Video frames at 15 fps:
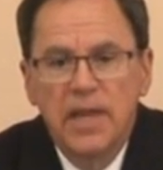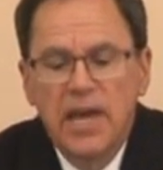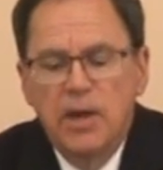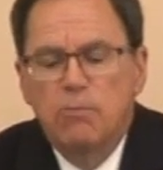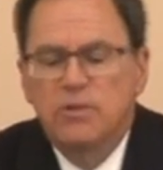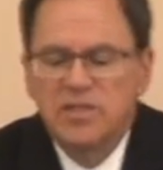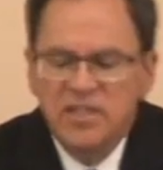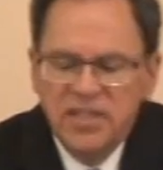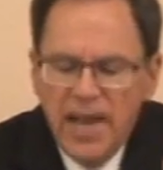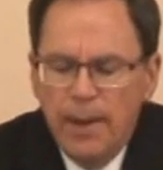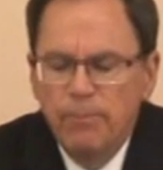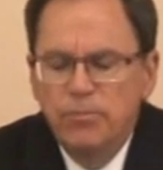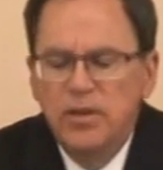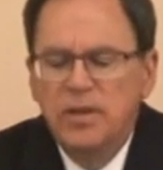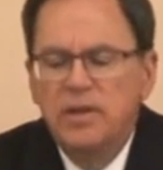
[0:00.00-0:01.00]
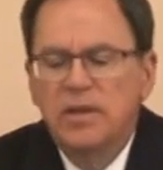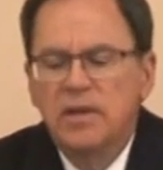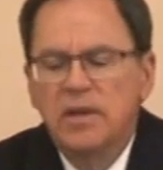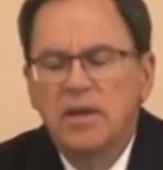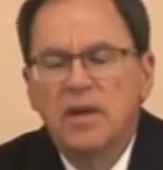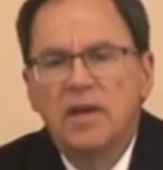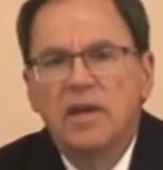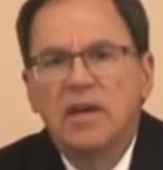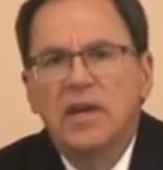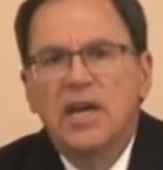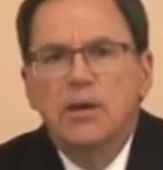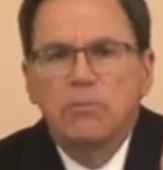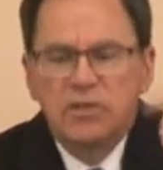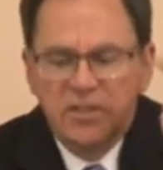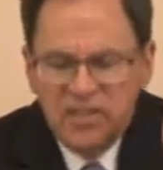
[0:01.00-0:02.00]
He was tempted,
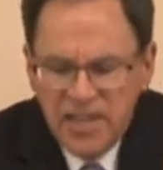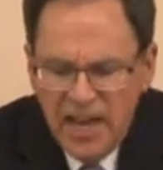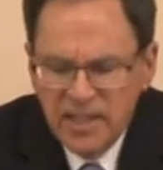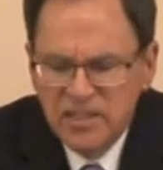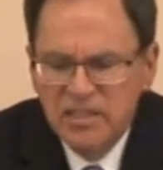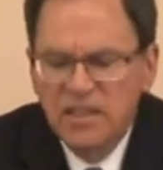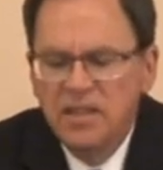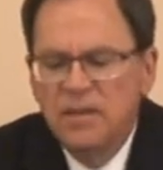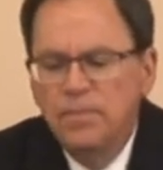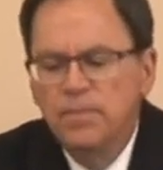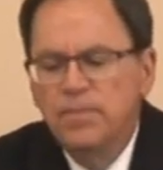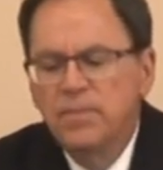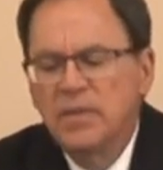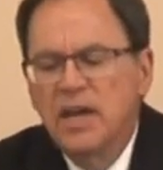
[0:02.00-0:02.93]
he was tested,